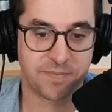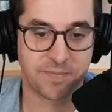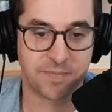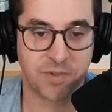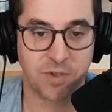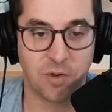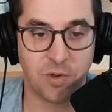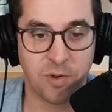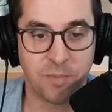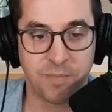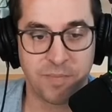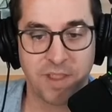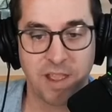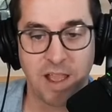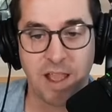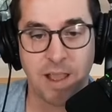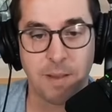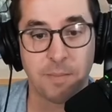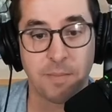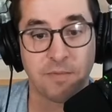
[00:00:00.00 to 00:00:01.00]
cool
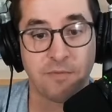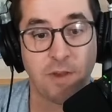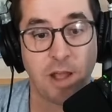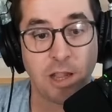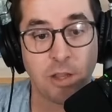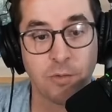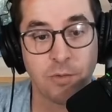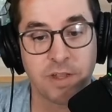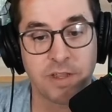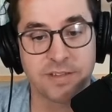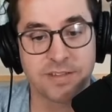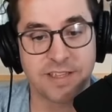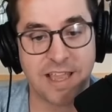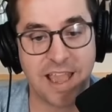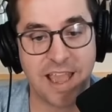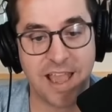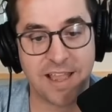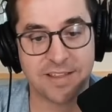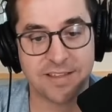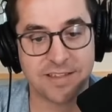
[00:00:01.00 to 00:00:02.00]
um follow us
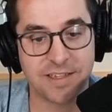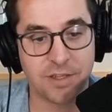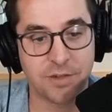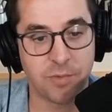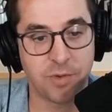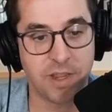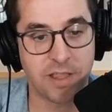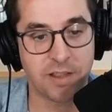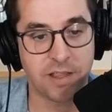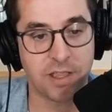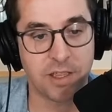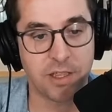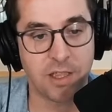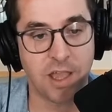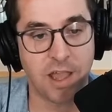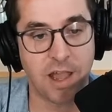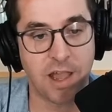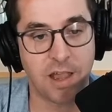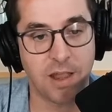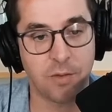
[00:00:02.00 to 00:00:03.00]
at scene weekly
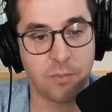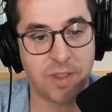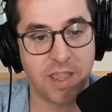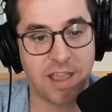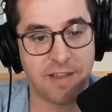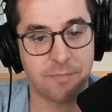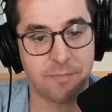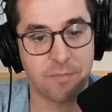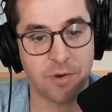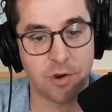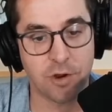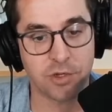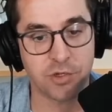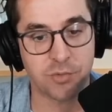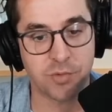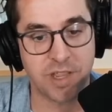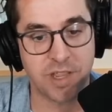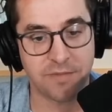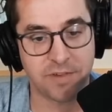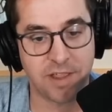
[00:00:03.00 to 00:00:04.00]
uh we have merch
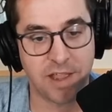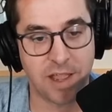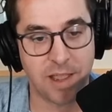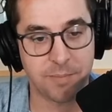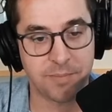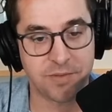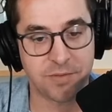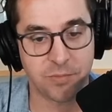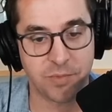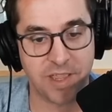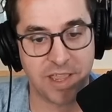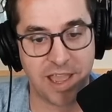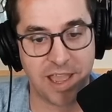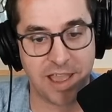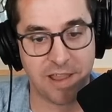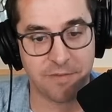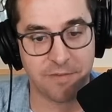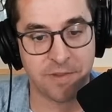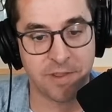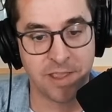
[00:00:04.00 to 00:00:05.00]
we have cups we
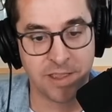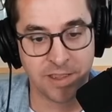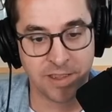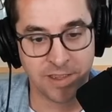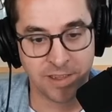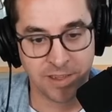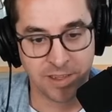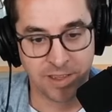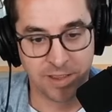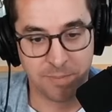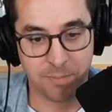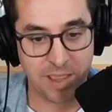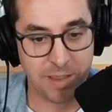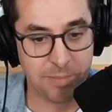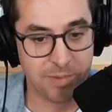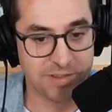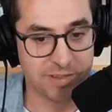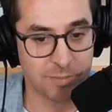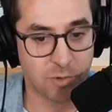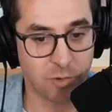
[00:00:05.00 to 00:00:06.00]
have
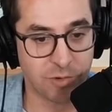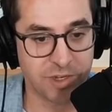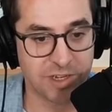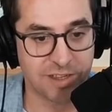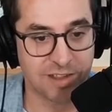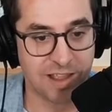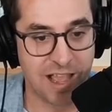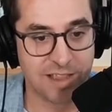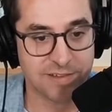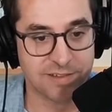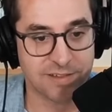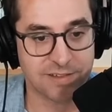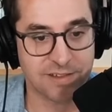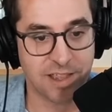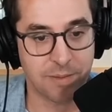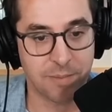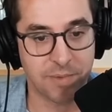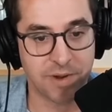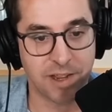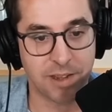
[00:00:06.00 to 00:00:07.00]
maybe some golden glasses
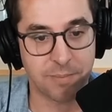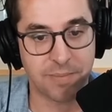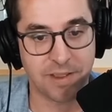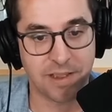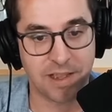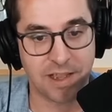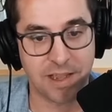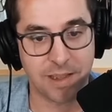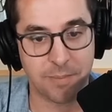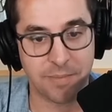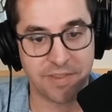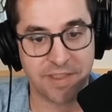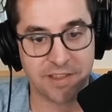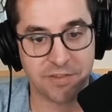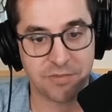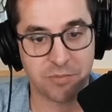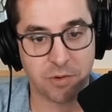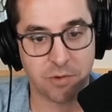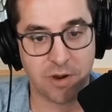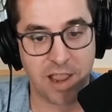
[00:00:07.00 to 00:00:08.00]
coming up uh but
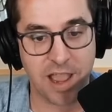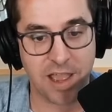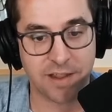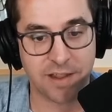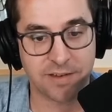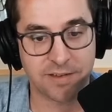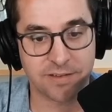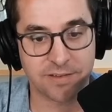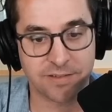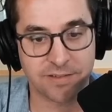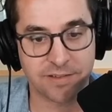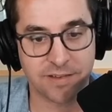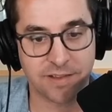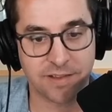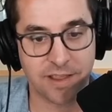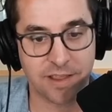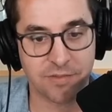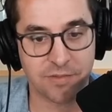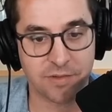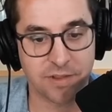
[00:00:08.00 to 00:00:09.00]
that's where we're at
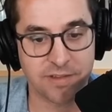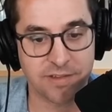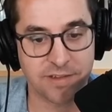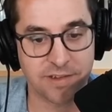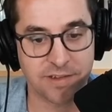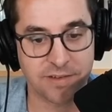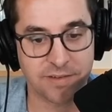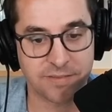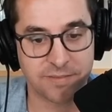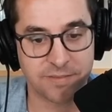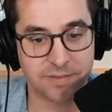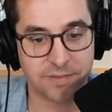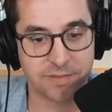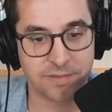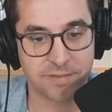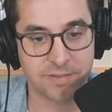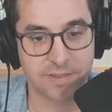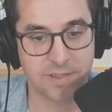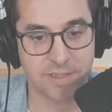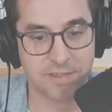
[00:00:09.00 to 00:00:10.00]
thanks for listening
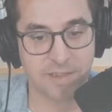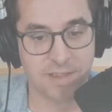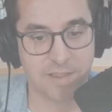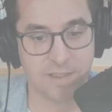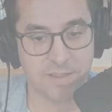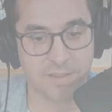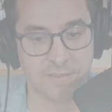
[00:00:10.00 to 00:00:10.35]
ta-ta